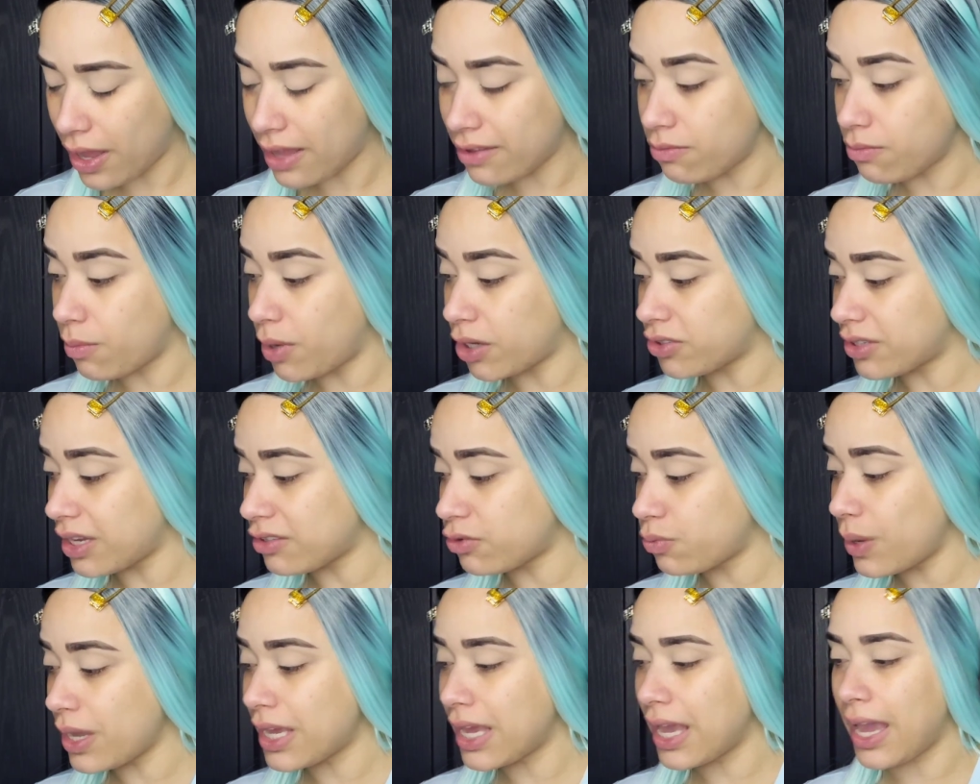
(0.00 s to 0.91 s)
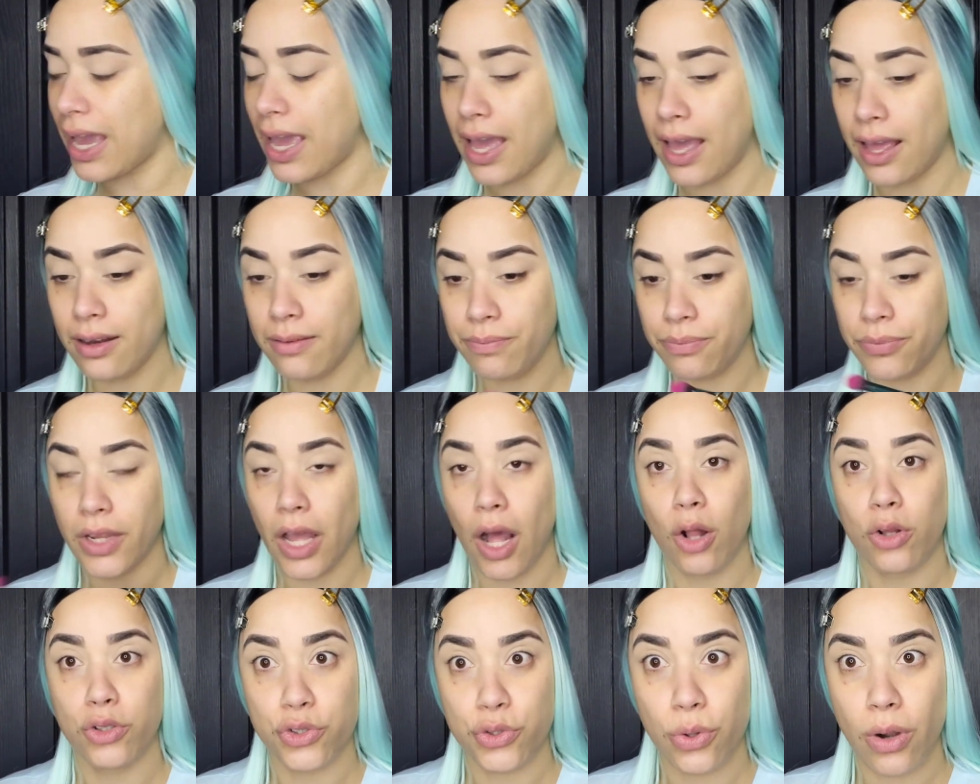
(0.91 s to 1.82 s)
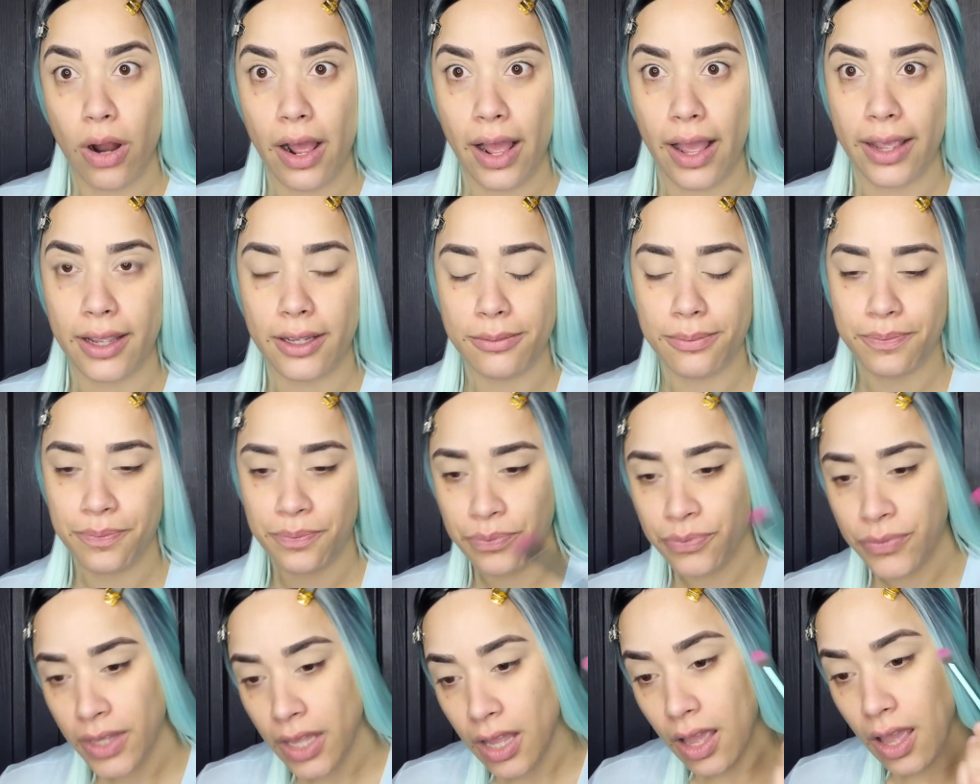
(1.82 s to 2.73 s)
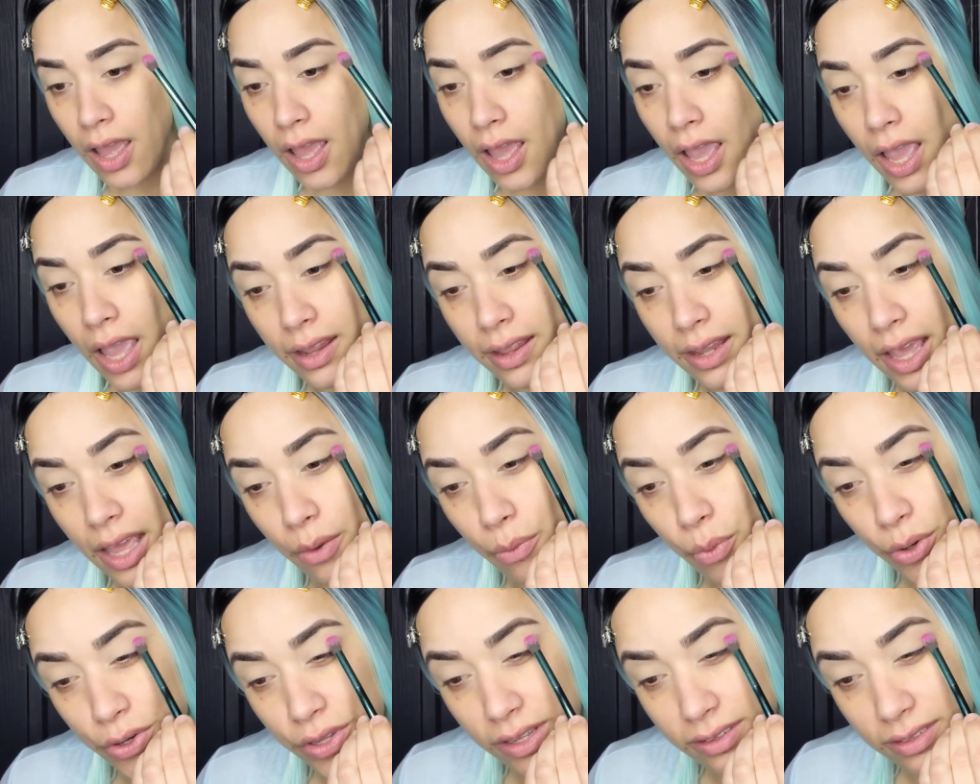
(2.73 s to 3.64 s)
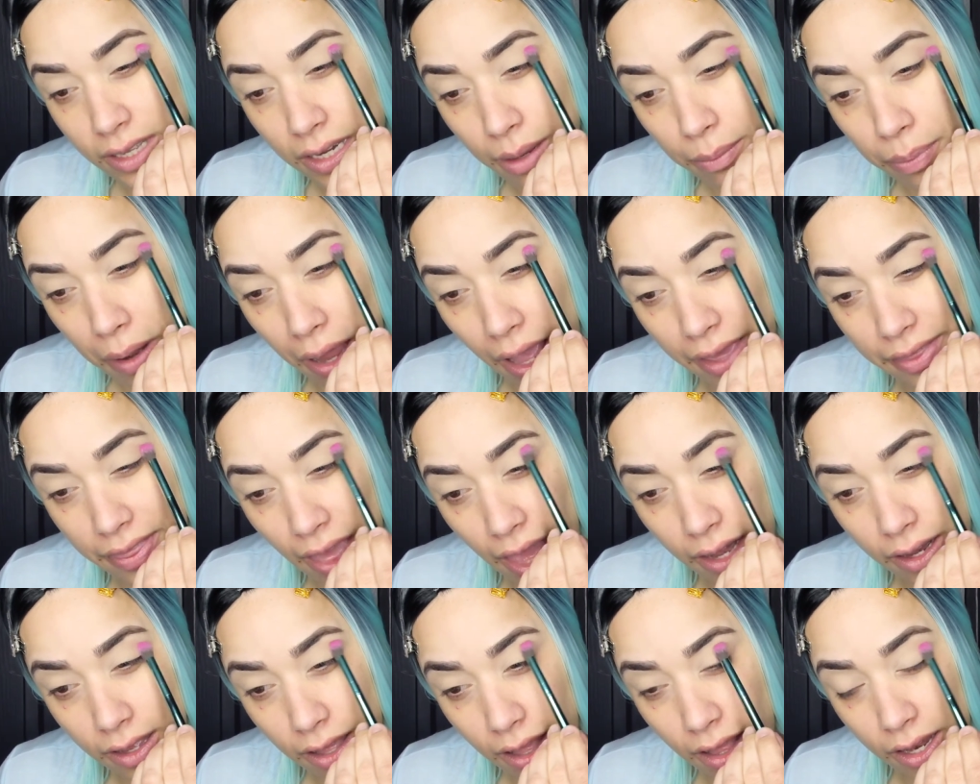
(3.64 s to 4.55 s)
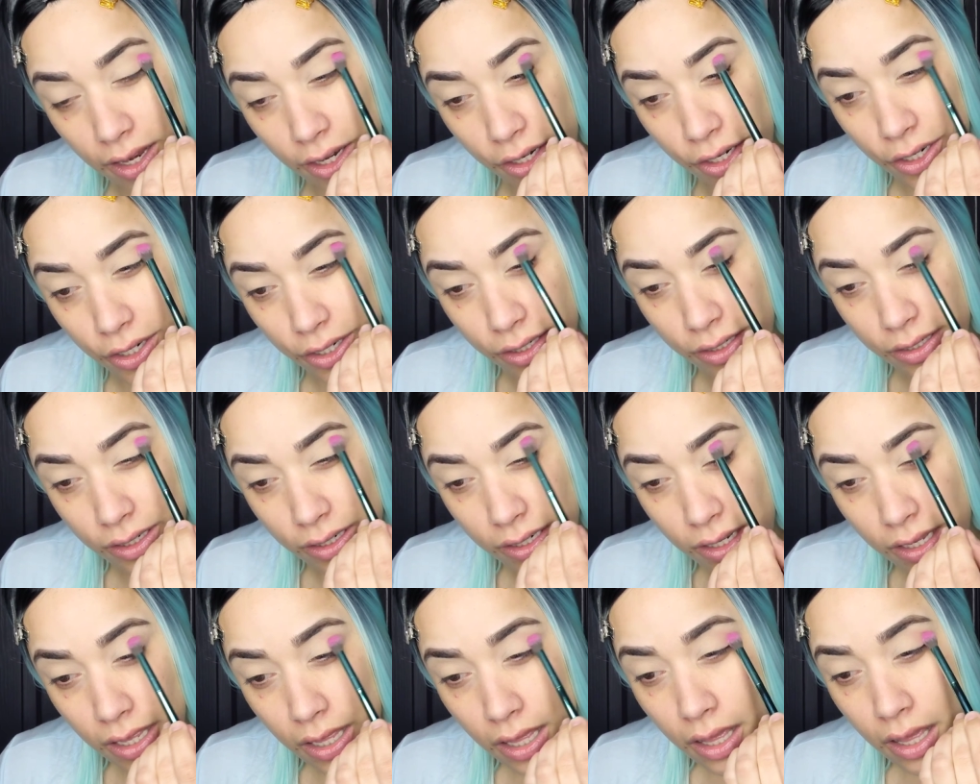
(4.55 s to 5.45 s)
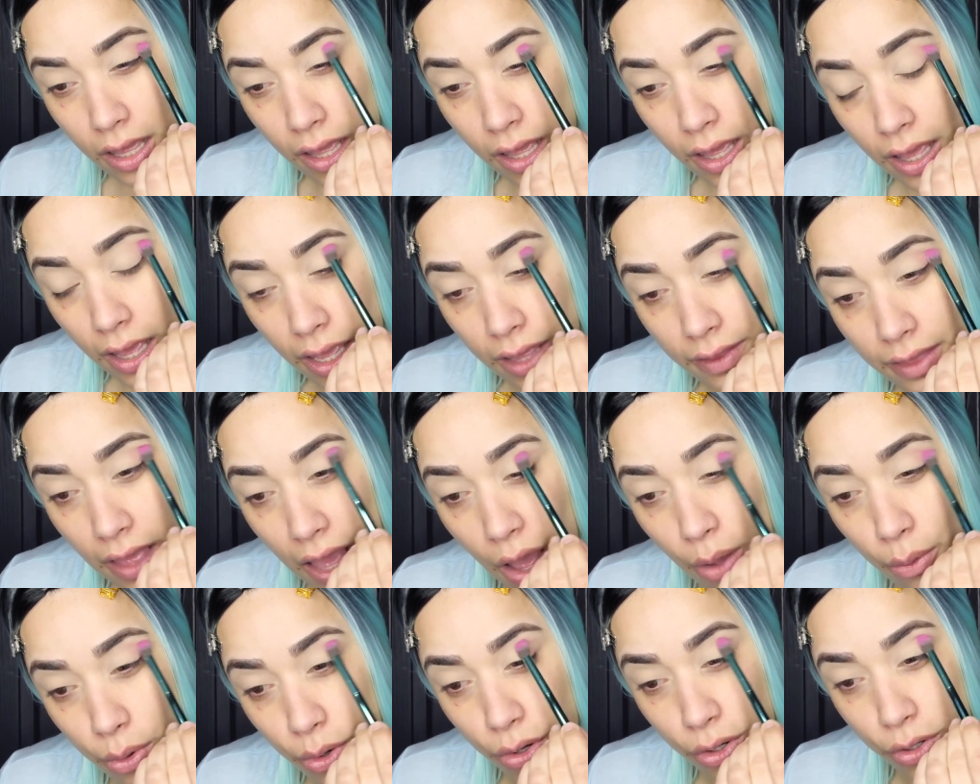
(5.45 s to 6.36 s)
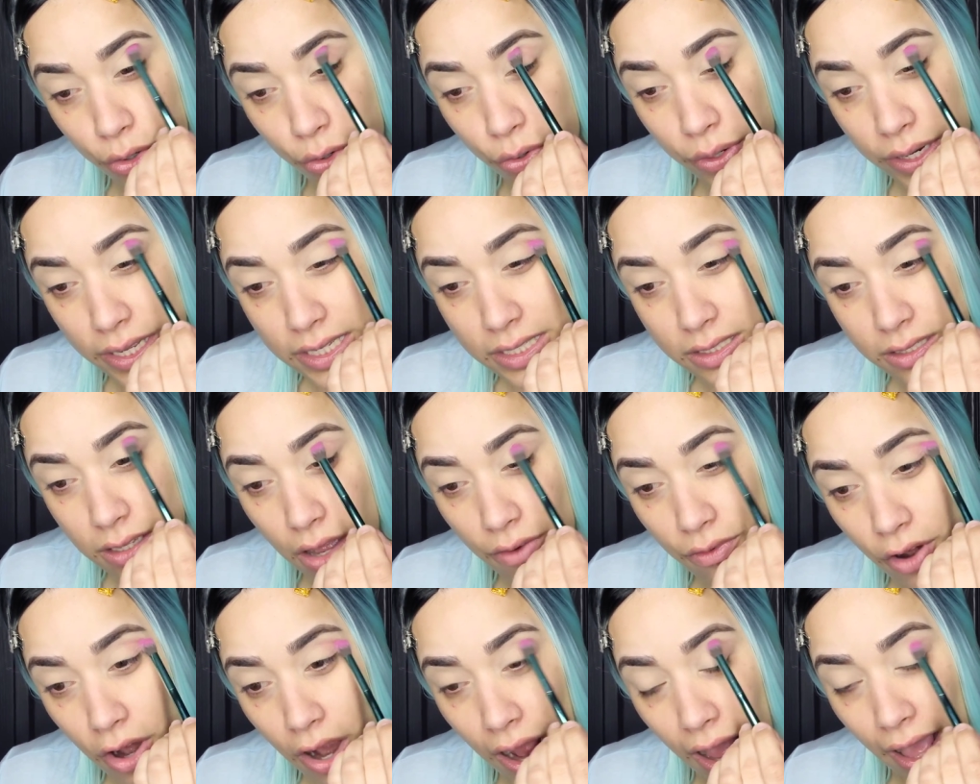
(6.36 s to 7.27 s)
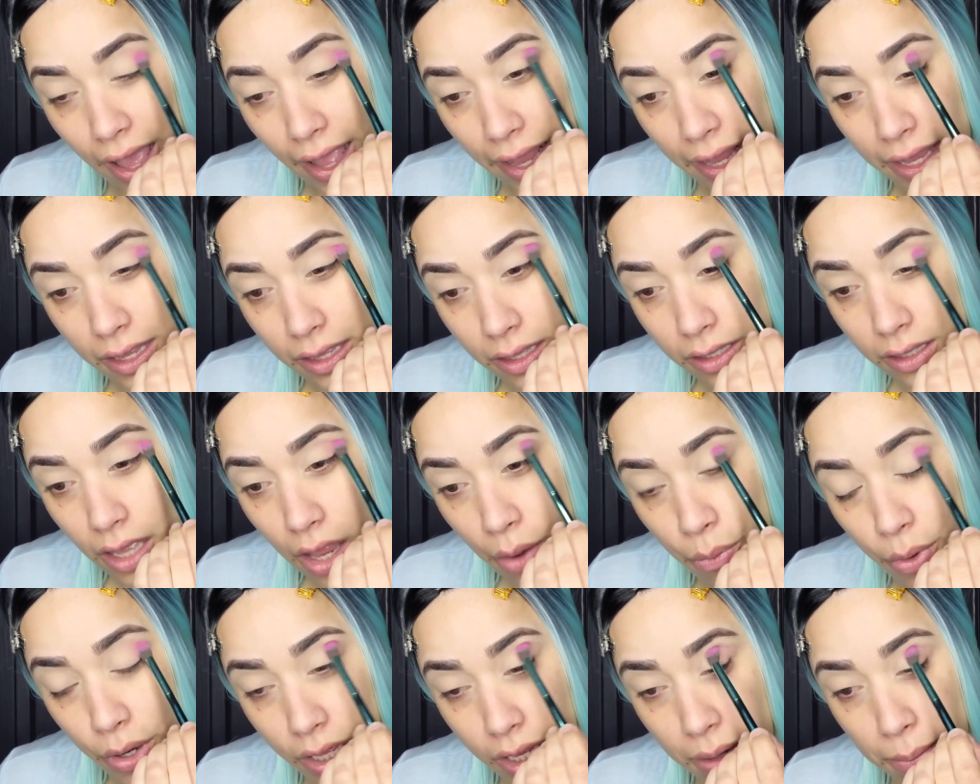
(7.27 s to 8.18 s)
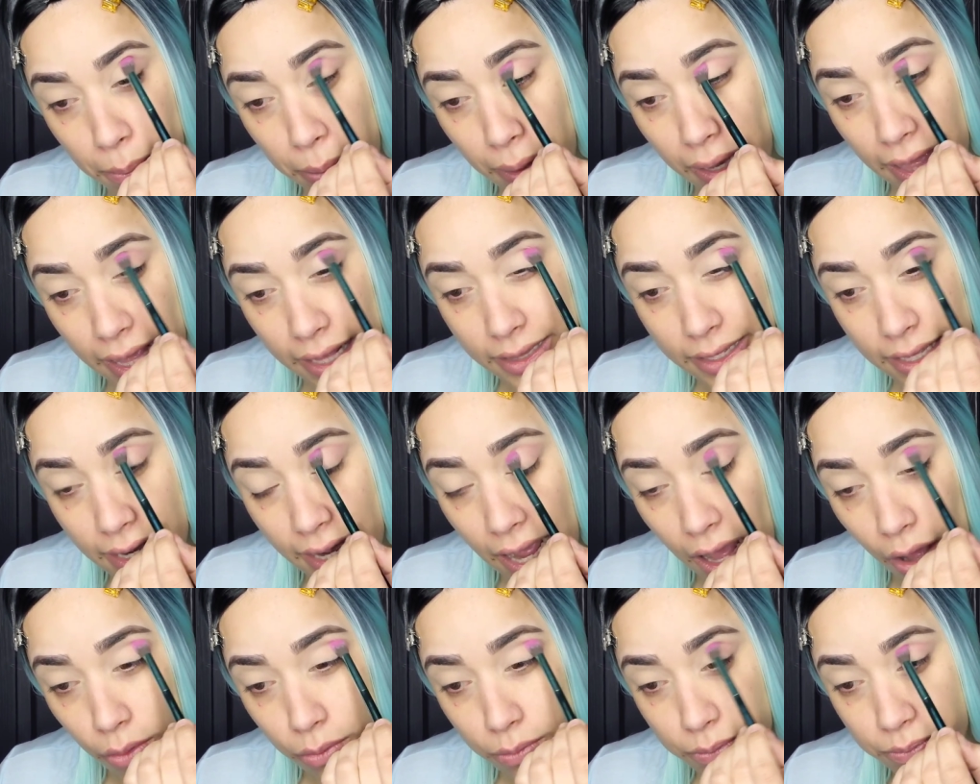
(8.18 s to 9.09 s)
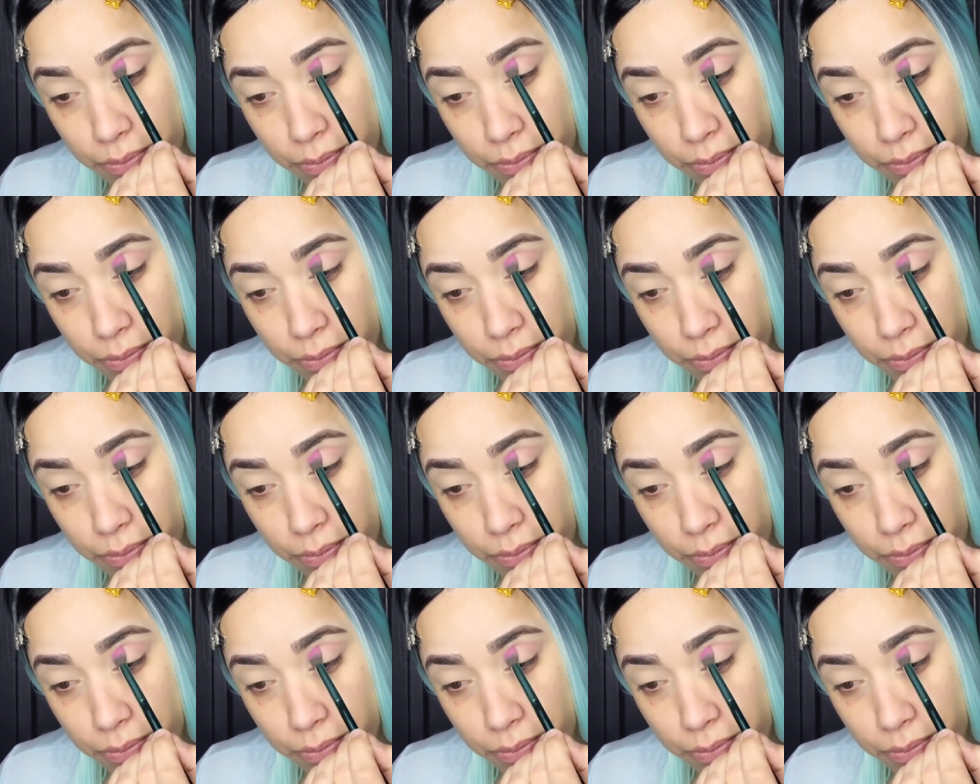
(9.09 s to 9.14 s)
as much as we can. I'll try. And then we're just gonna apply that color in the outer crease of our eye, and we're gonna blend it out.